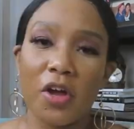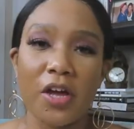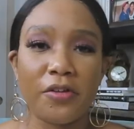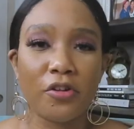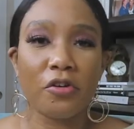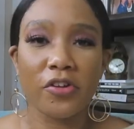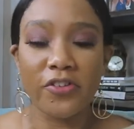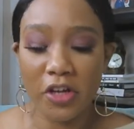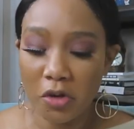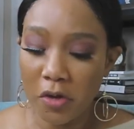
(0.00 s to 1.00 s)
Okay, so
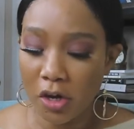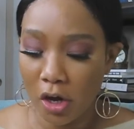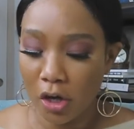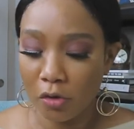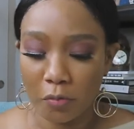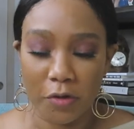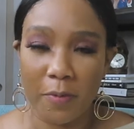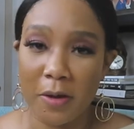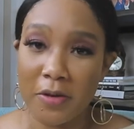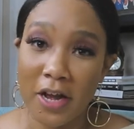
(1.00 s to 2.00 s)
continuing on with
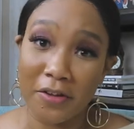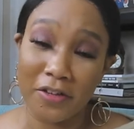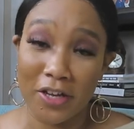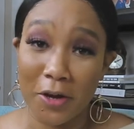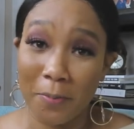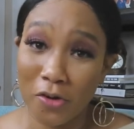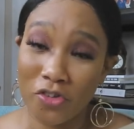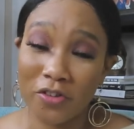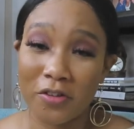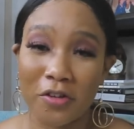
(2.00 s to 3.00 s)
my Nasty Gal
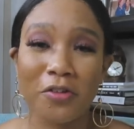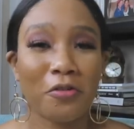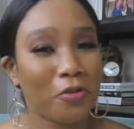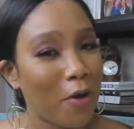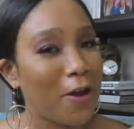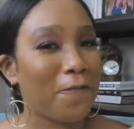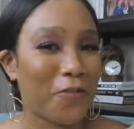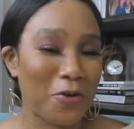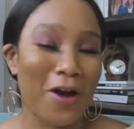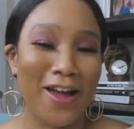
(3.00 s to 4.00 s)
purchases, because there's quite a few